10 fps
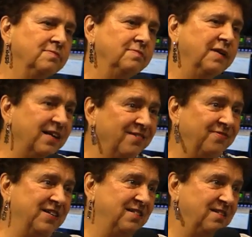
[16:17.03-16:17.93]

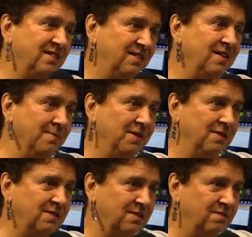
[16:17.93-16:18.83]
Manifesting
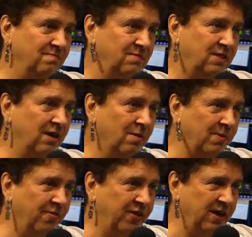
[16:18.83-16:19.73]
demons,
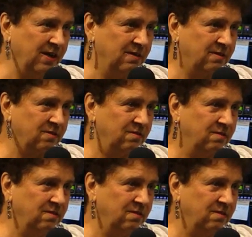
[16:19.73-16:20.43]
terrible things,